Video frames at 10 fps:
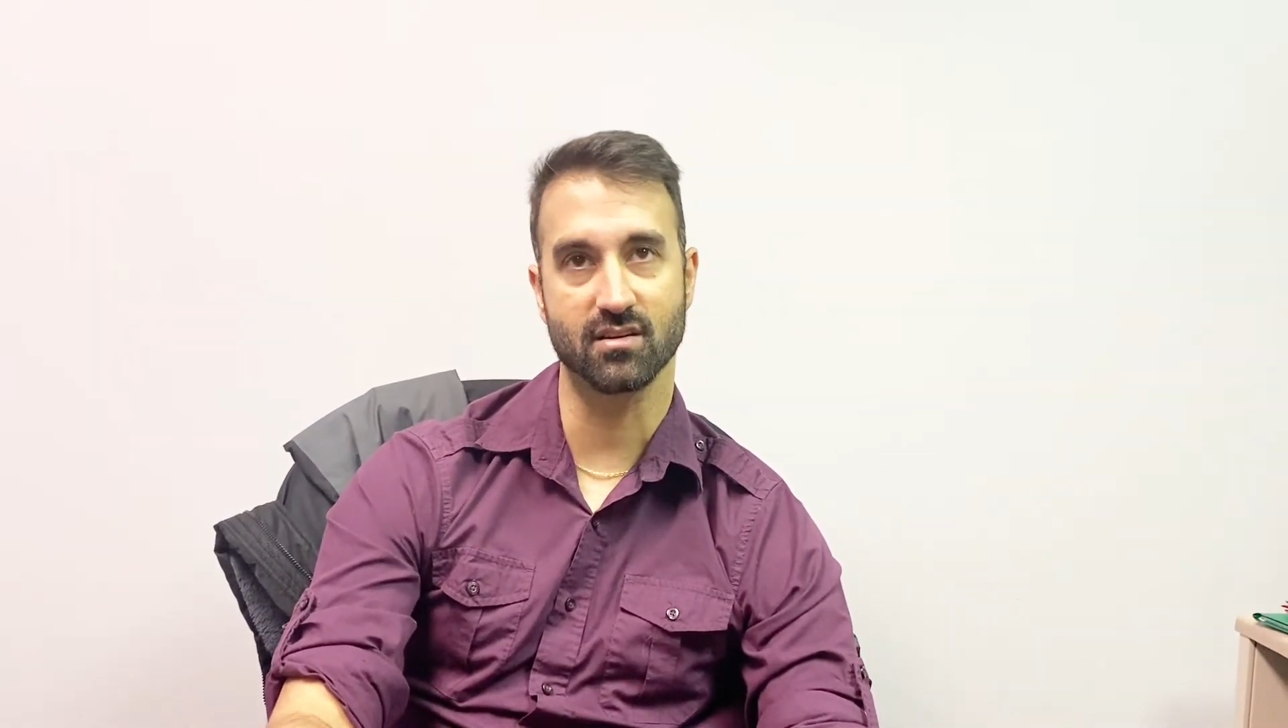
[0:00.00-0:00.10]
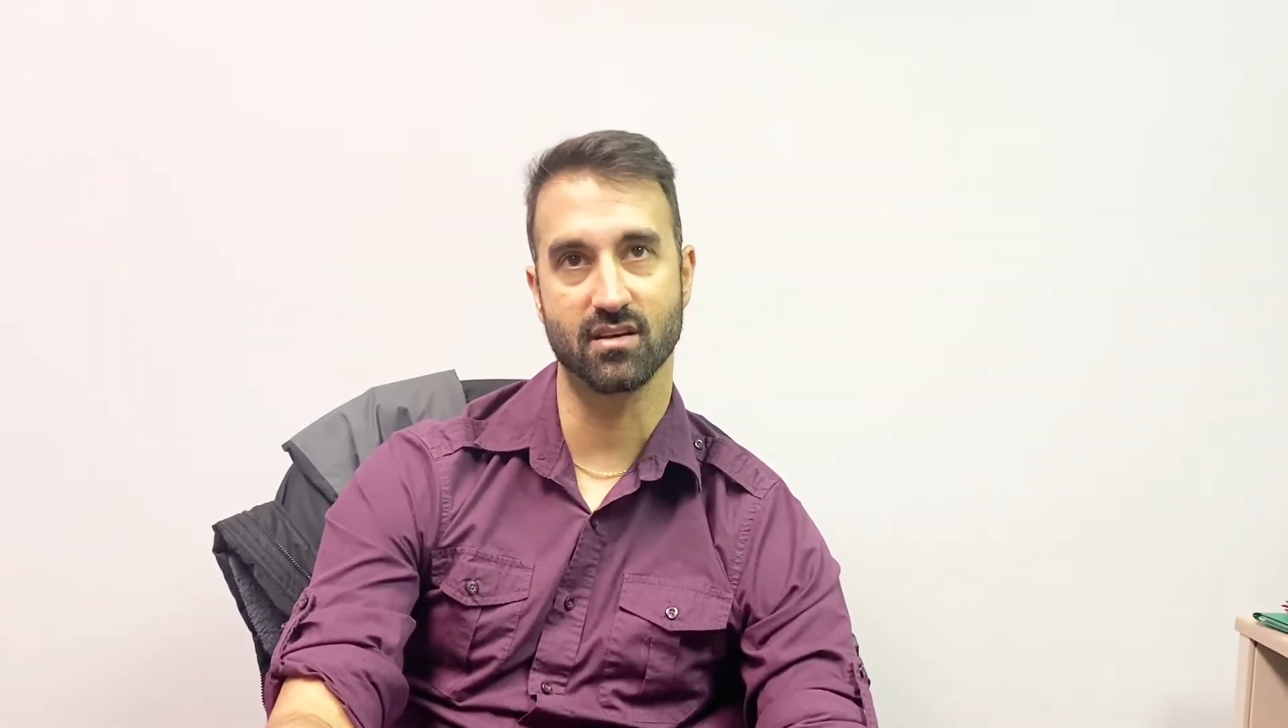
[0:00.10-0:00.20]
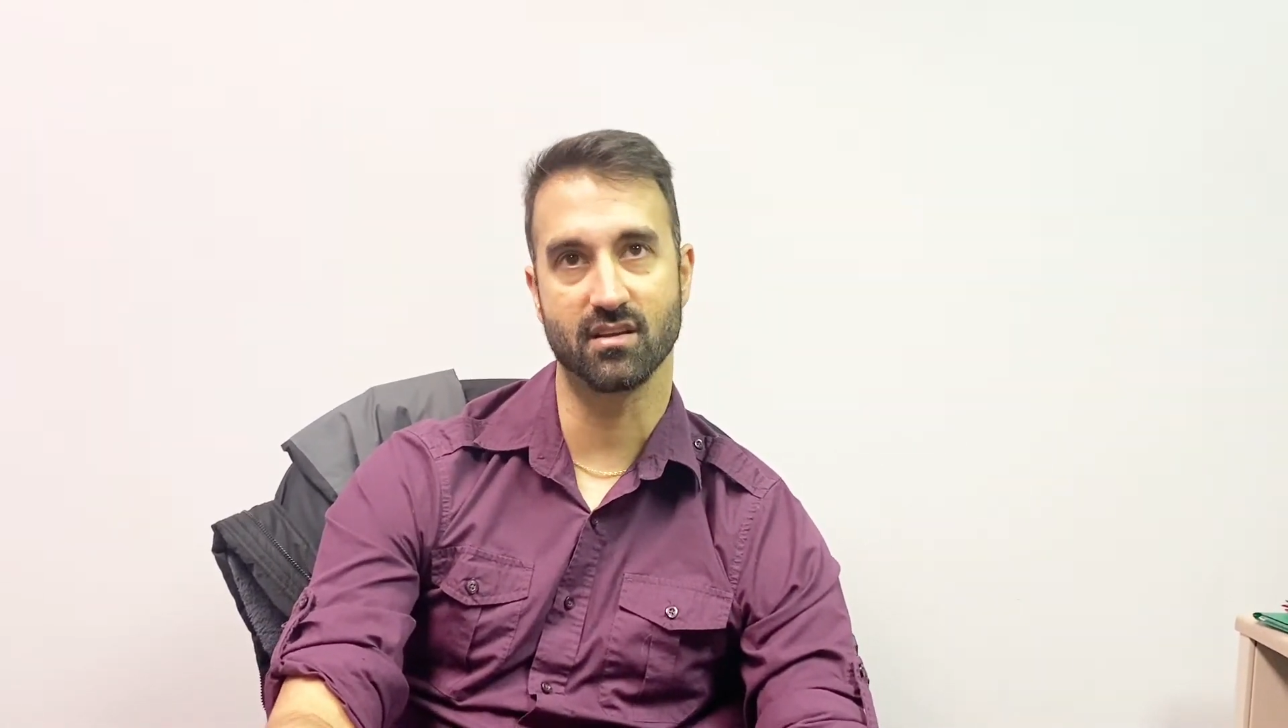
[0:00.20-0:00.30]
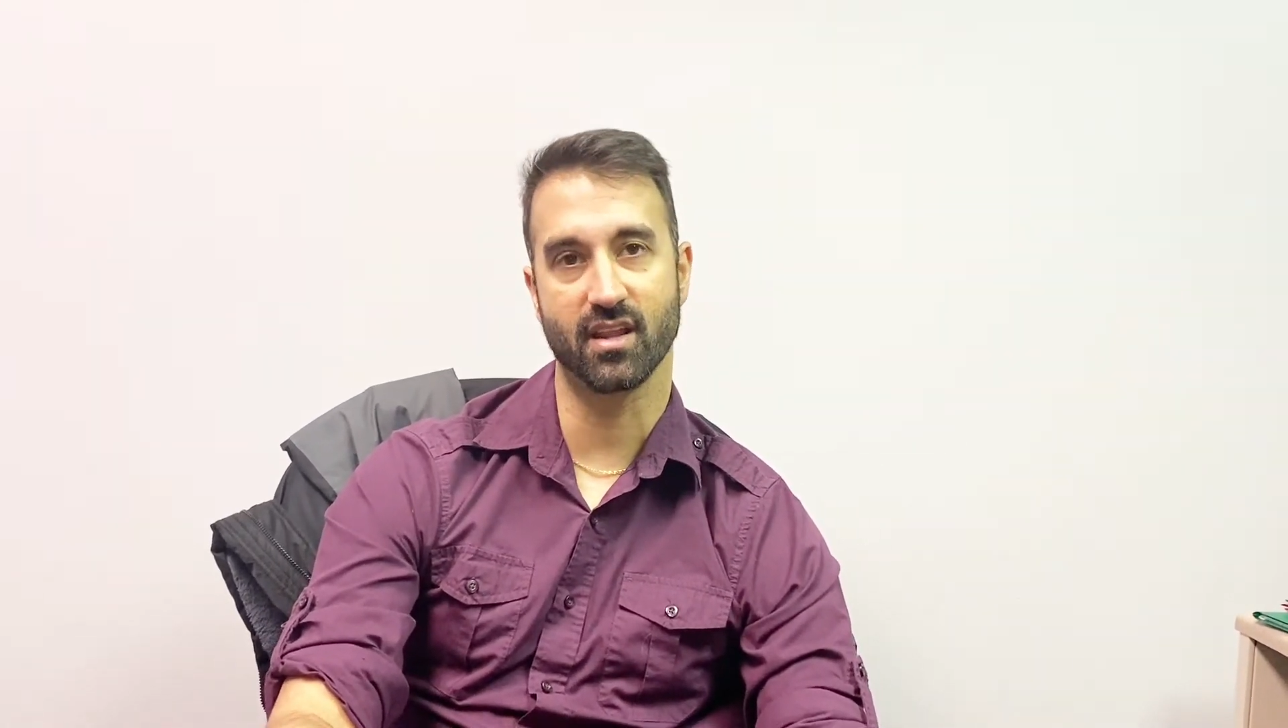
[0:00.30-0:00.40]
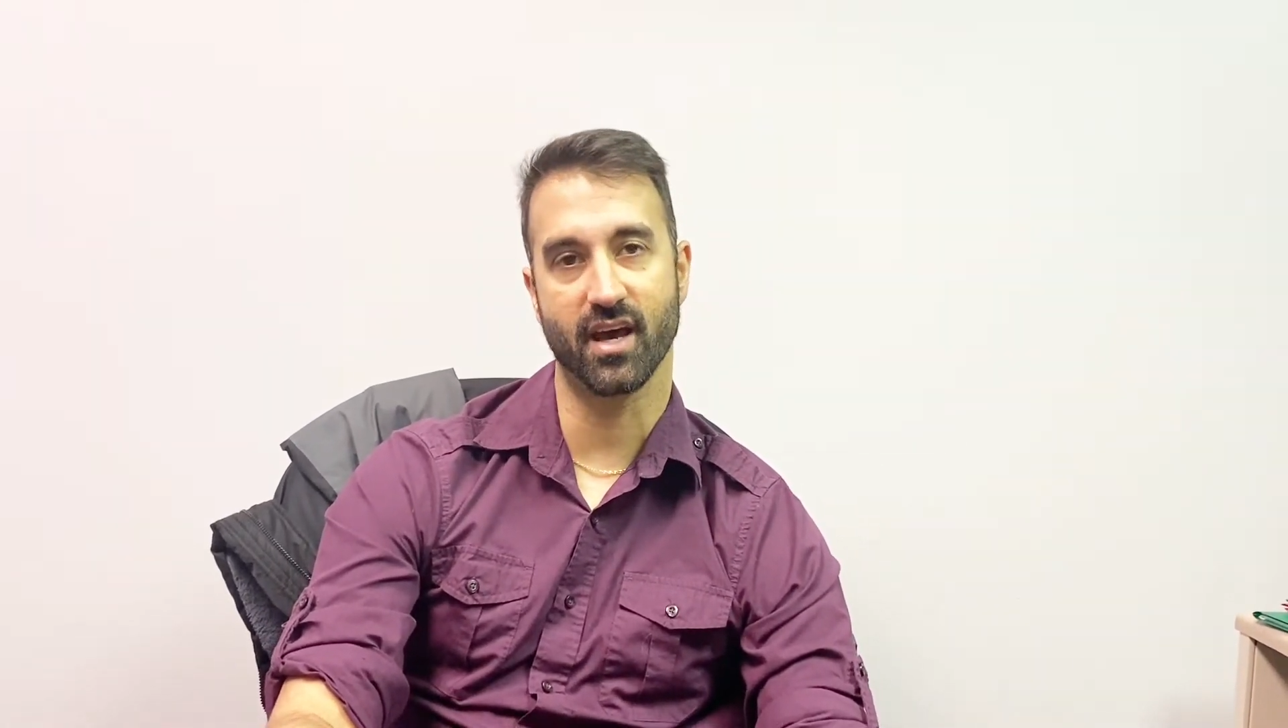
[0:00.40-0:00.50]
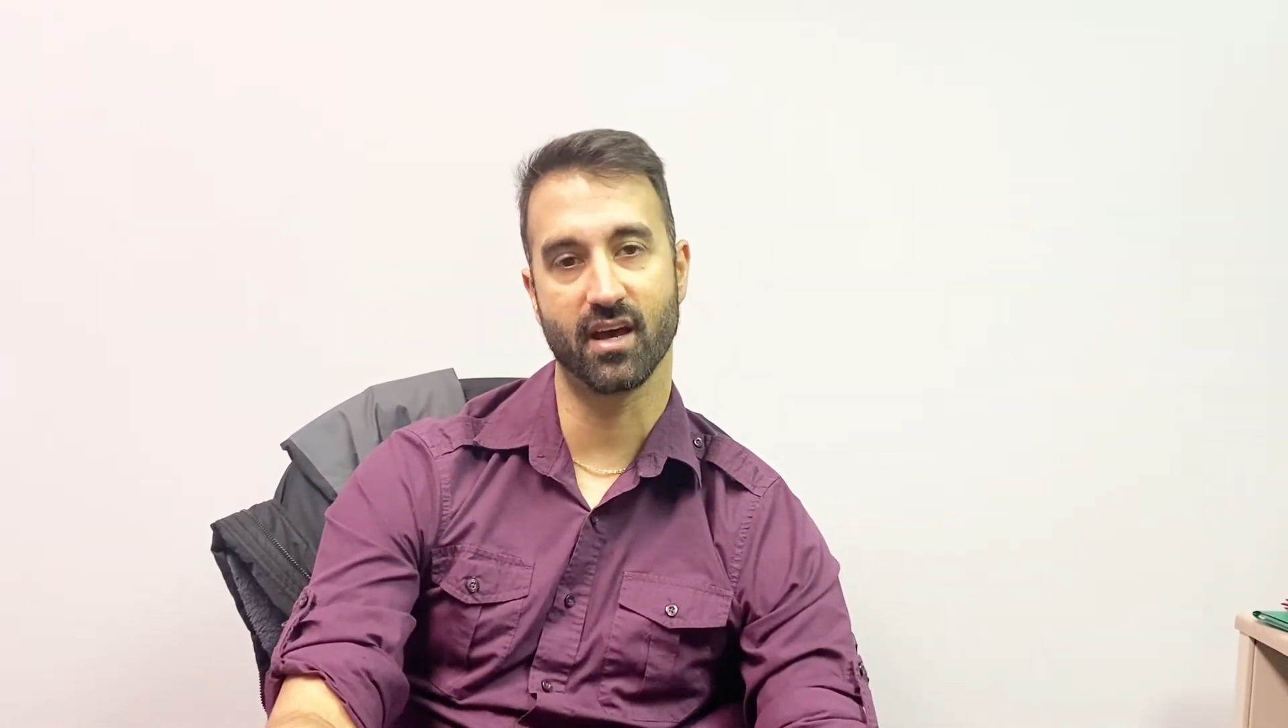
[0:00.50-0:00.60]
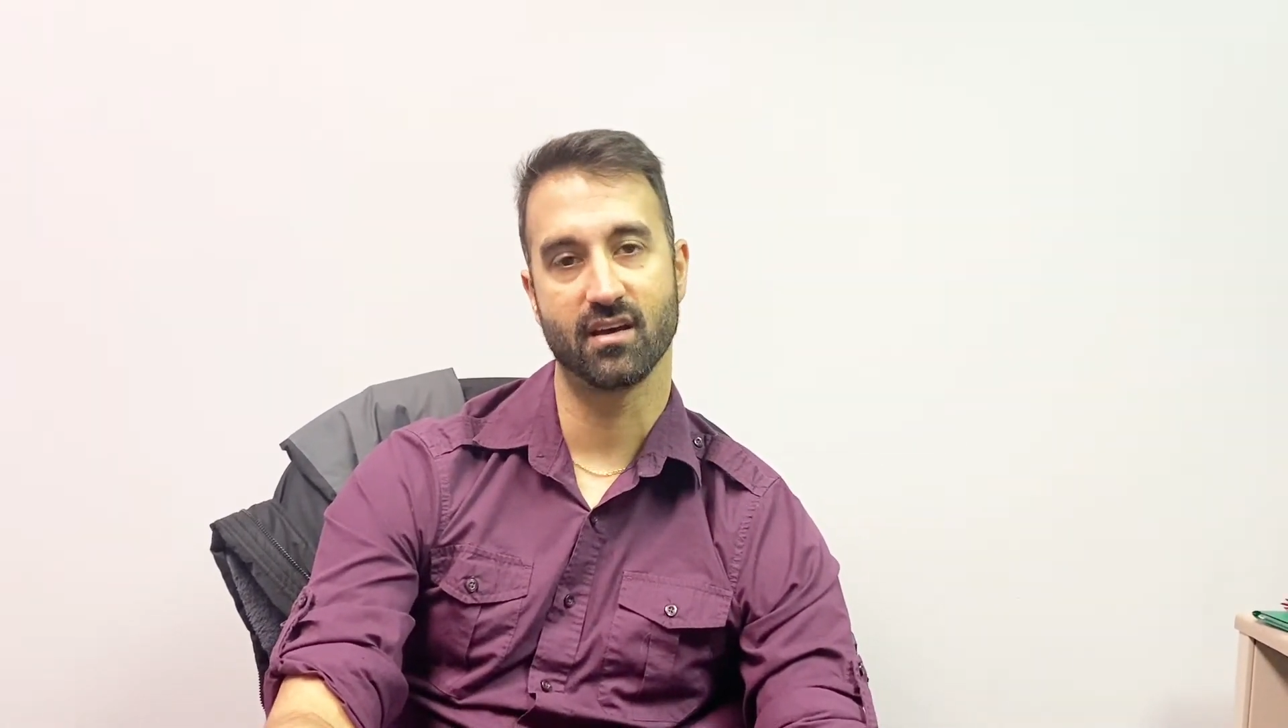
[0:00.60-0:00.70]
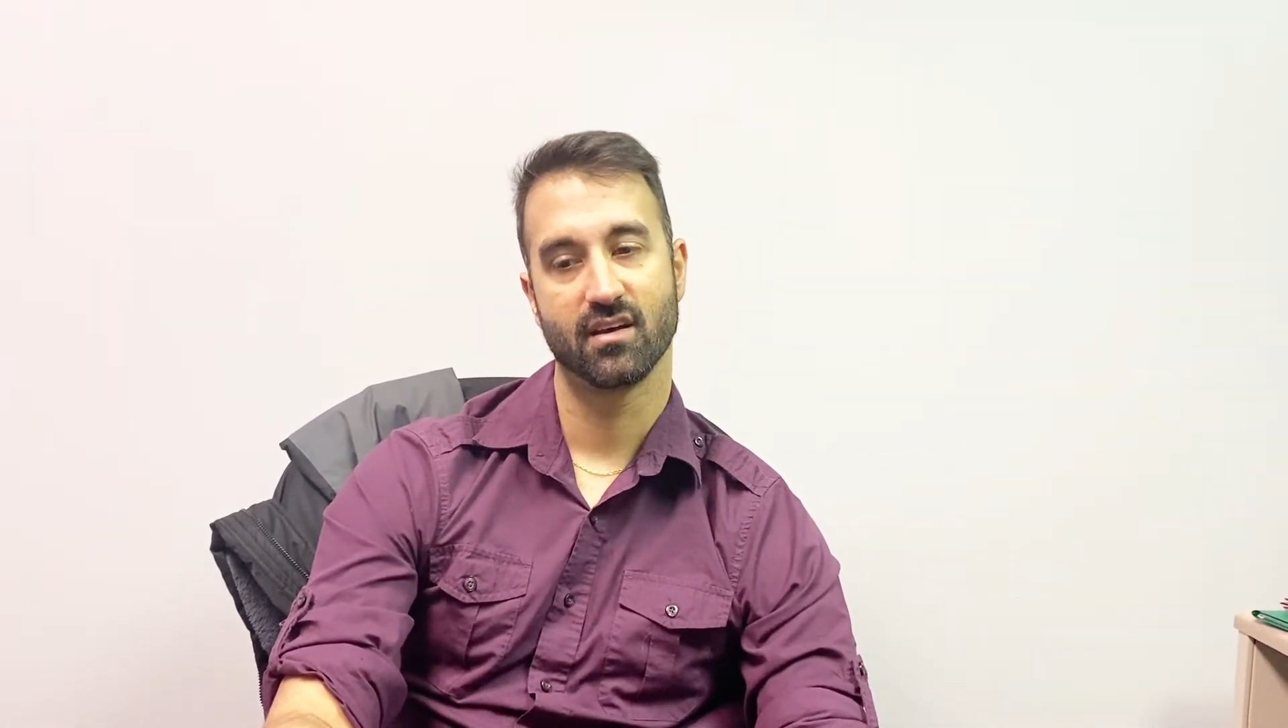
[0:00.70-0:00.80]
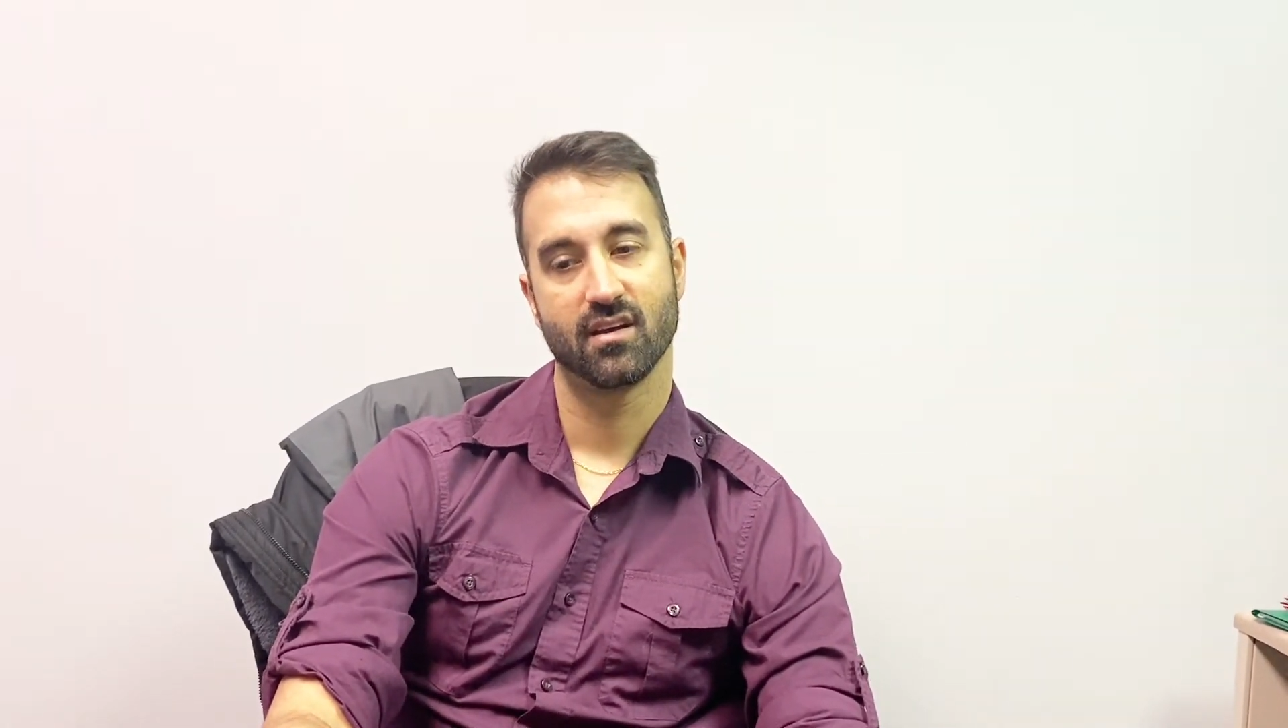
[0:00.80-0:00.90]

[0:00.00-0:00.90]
in that